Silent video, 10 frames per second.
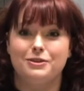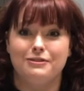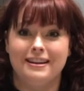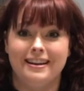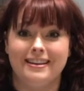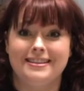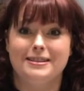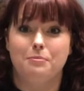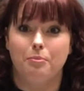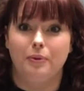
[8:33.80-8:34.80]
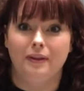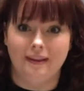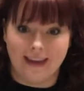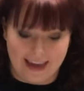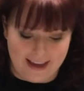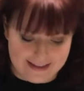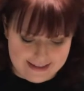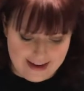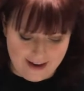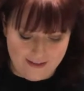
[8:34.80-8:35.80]
a really nice simple cake to
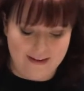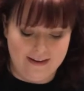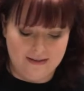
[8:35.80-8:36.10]
decorate.